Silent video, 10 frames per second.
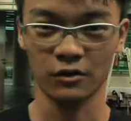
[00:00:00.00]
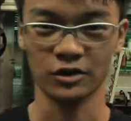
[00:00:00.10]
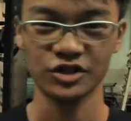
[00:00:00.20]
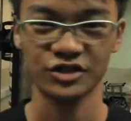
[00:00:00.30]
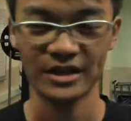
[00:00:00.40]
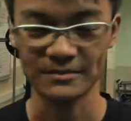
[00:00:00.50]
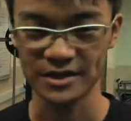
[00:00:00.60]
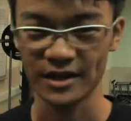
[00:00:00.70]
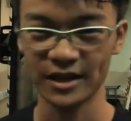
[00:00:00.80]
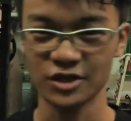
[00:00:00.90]

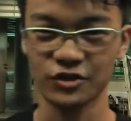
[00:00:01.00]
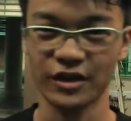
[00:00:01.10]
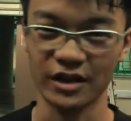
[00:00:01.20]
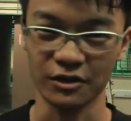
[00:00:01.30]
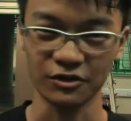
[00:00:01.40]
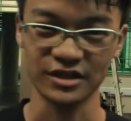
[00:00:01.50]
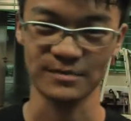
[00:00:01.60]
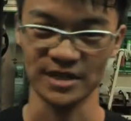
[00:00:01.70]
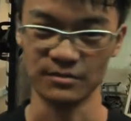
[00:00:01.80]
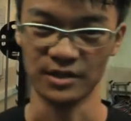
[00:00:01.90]
Quadriceps, hamstring, and
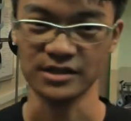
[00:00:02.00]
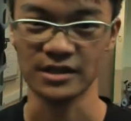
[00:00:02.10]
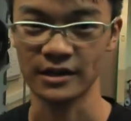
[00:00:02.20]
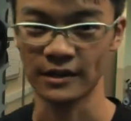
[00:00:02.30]
gluteus maximus.